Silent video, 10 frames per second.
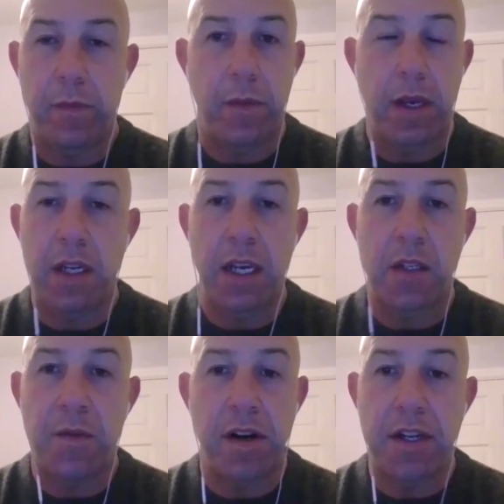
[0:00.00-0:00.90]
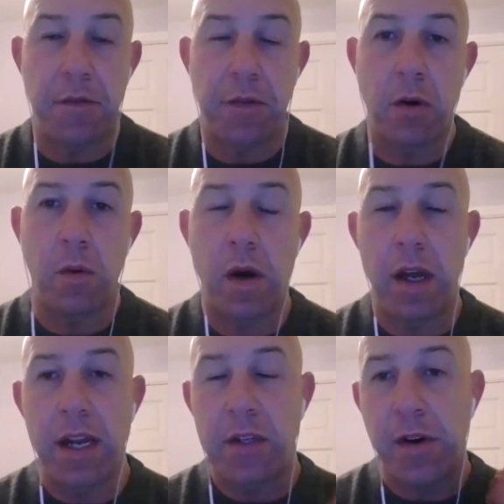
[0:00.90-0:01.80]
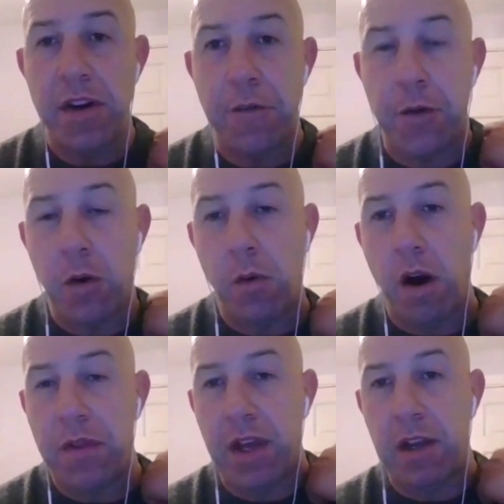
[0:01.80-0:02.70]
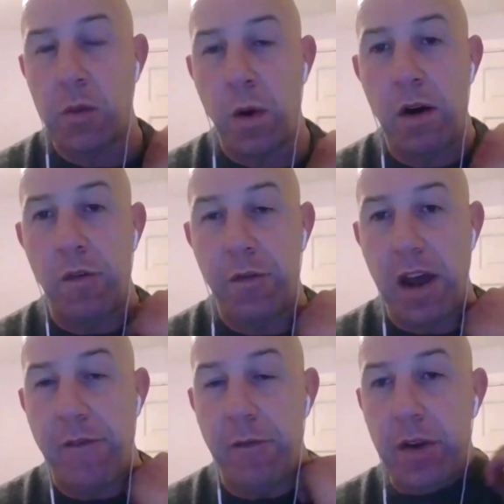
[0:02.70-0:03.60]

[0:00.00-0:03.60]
it's very difficult. It's very difficult, I think, as well for